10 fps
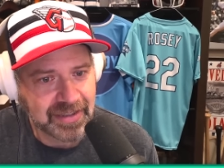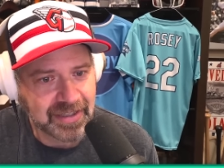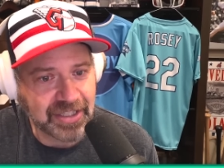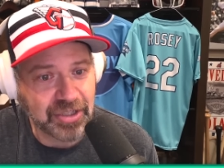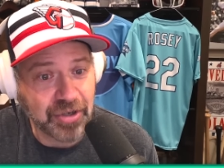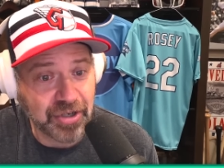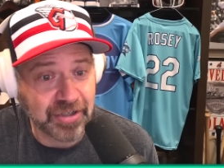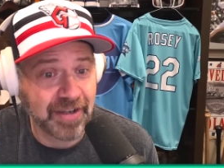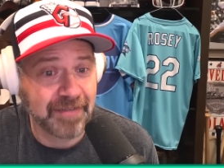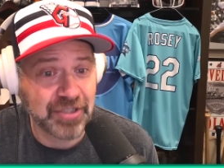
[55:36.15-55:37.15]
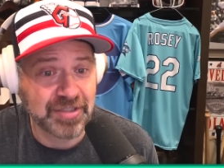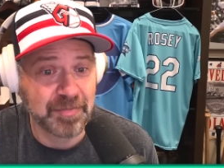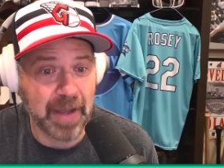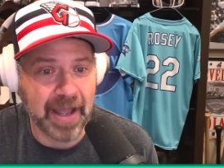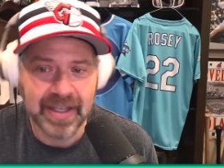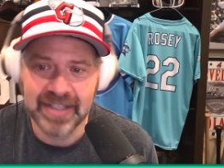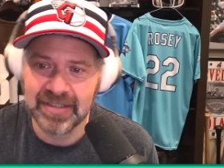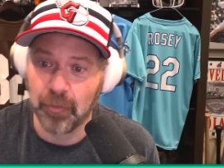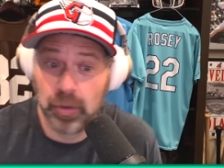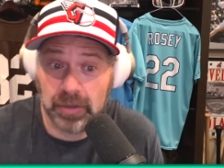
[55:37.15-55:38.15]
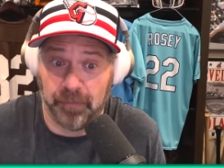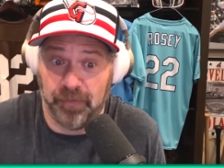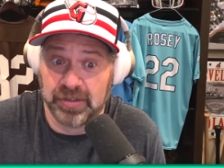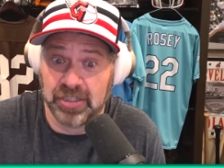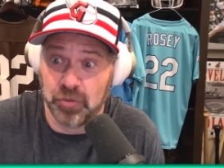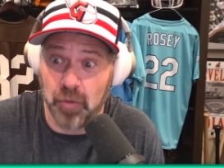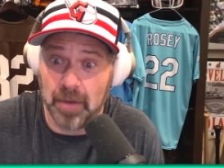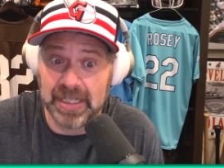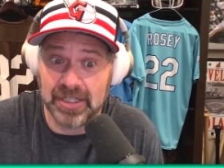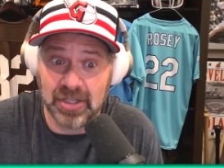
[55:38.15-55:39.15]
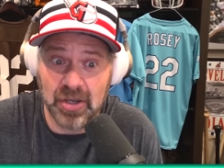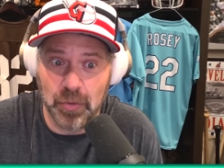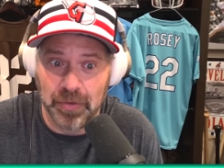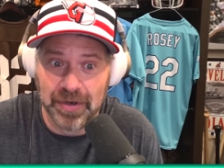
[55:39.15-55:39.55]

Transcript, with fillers: Like, you couldn't have just bought. He's like, what the fuck did you want me to do?